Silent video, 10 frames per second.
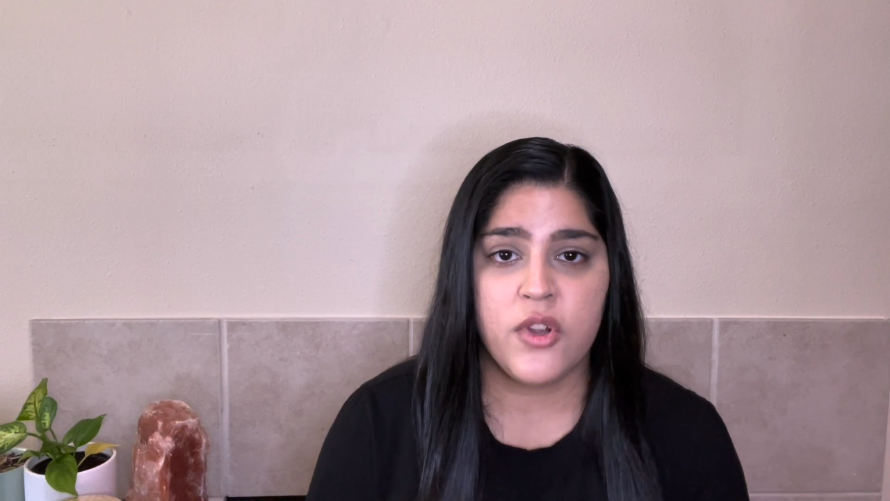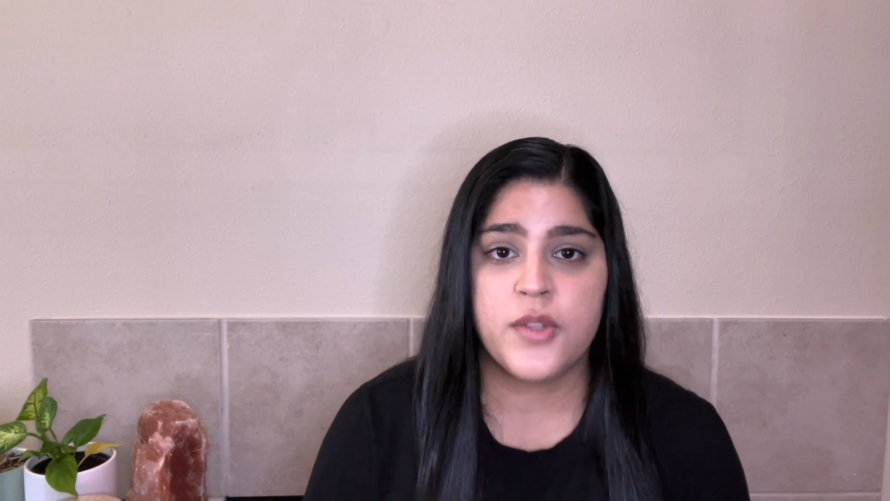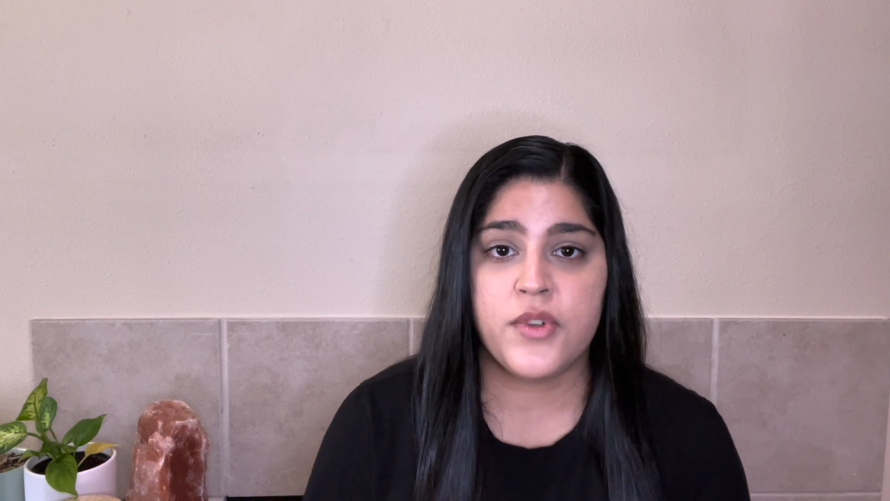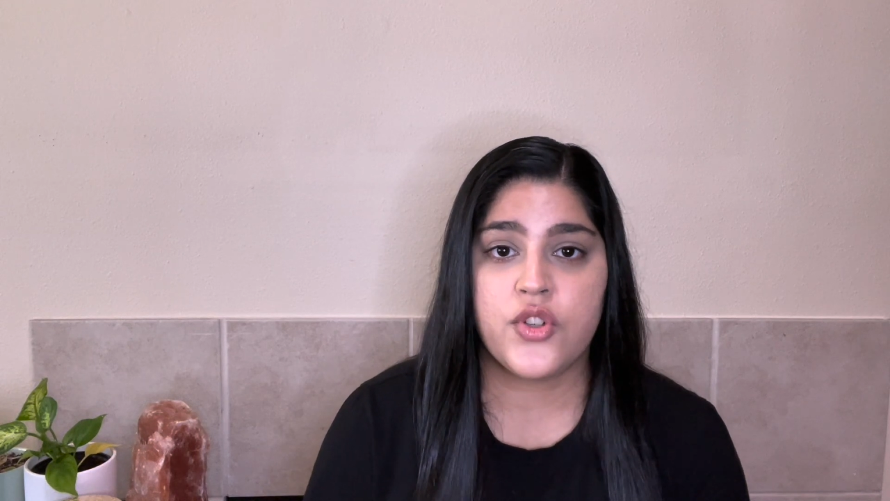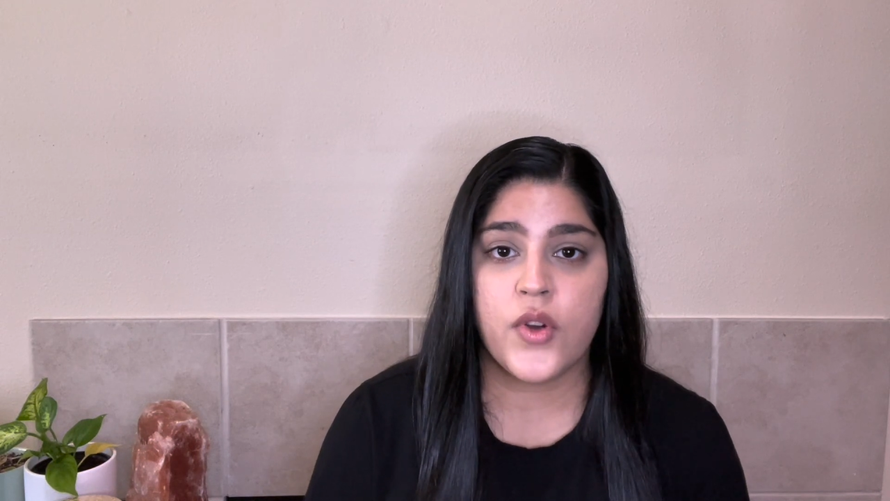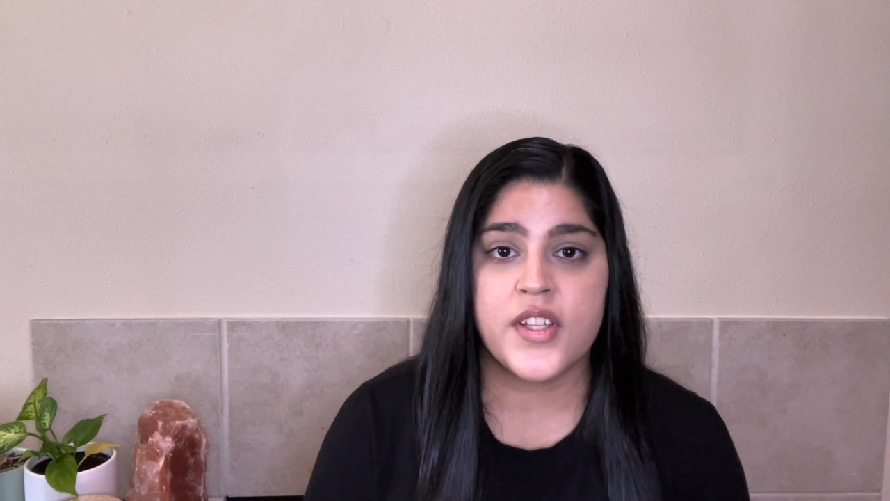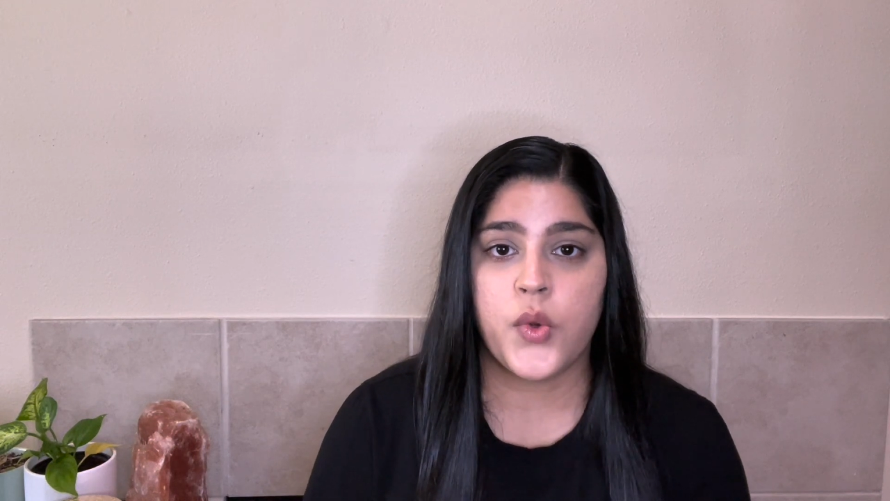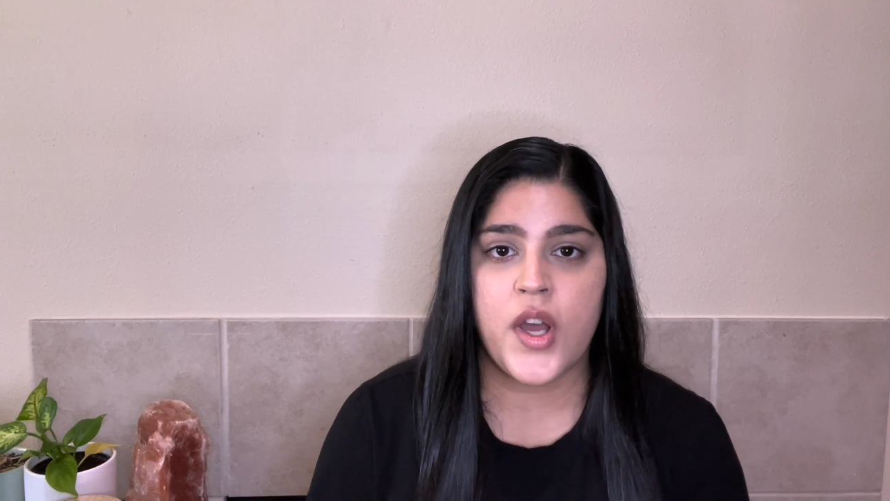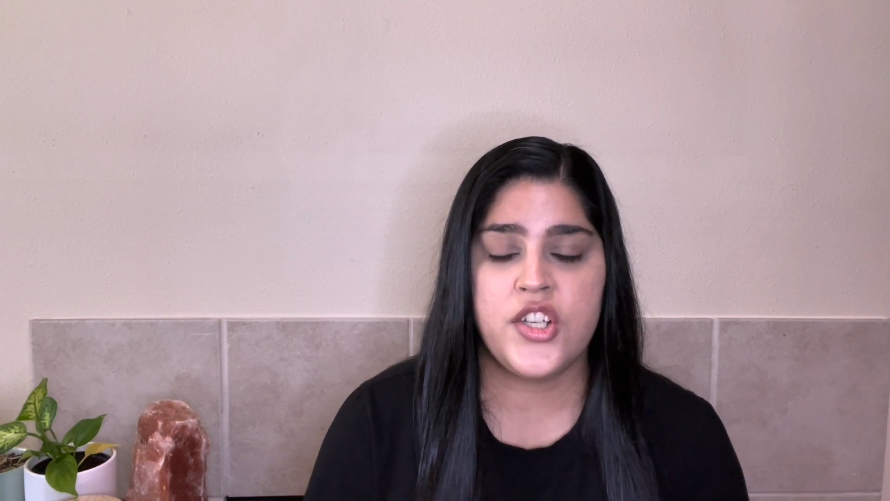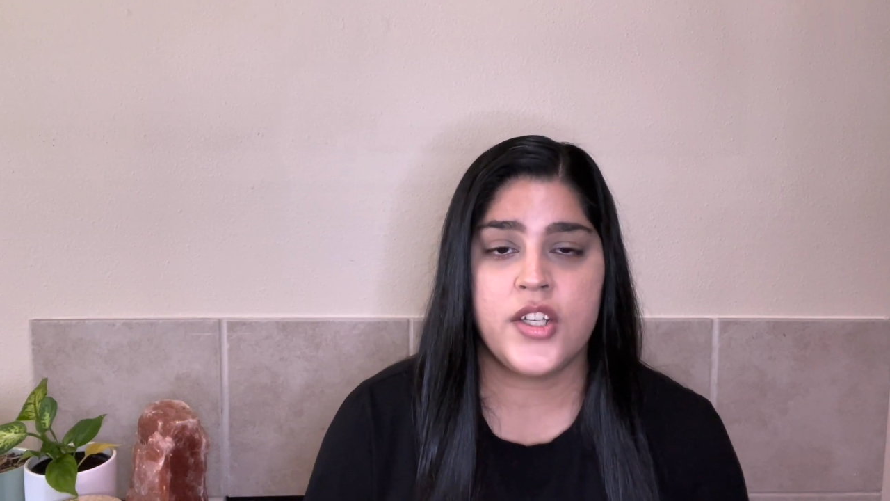multiple choice
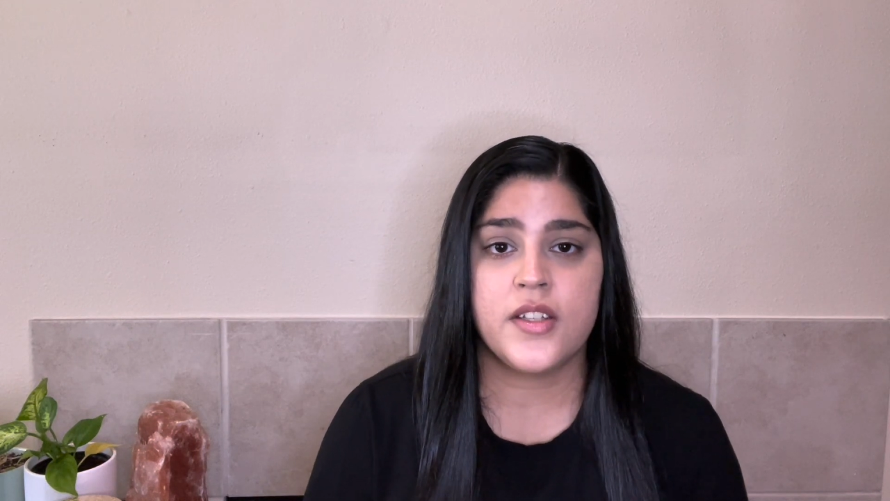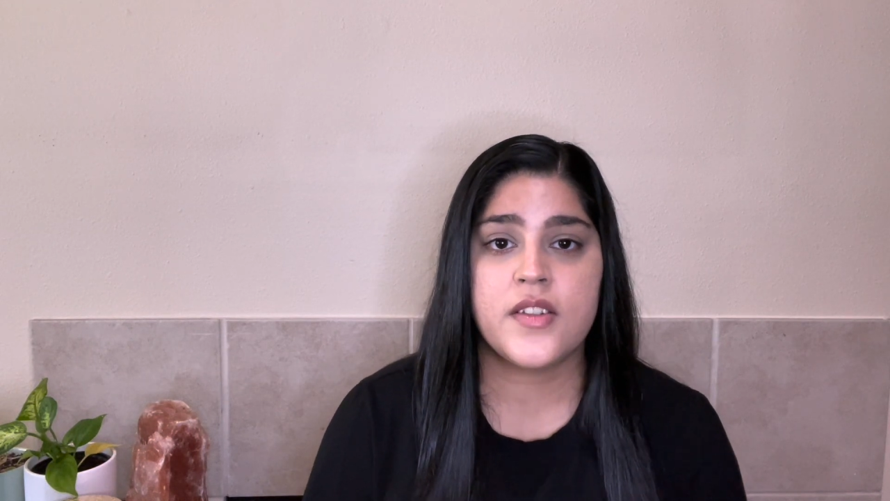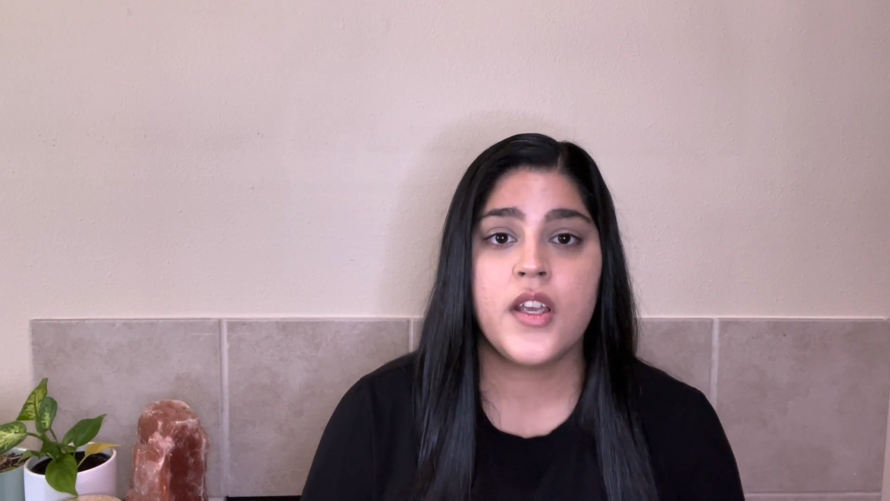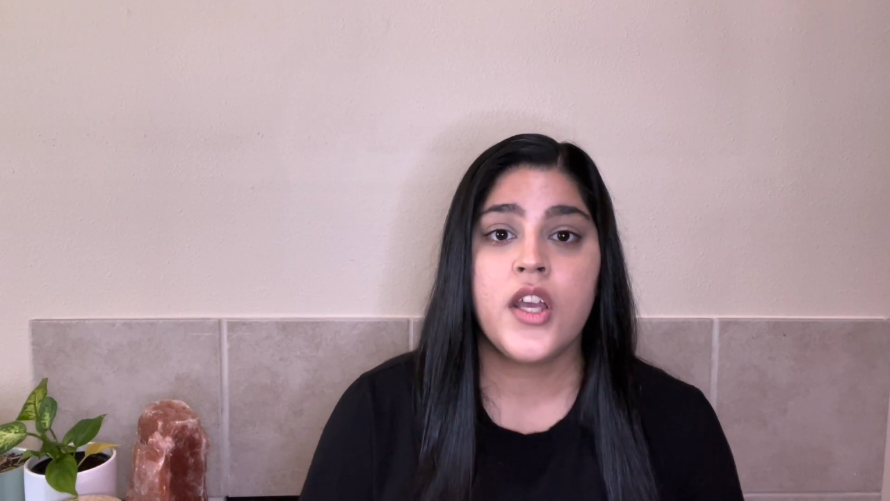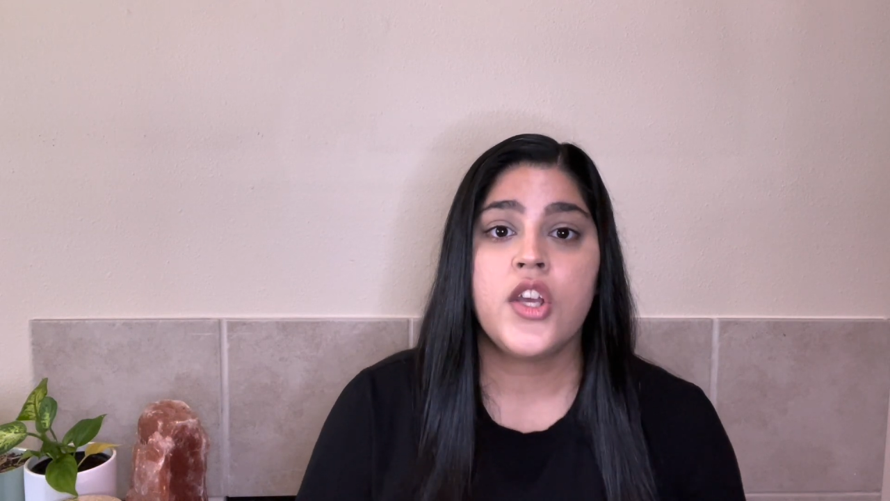questions.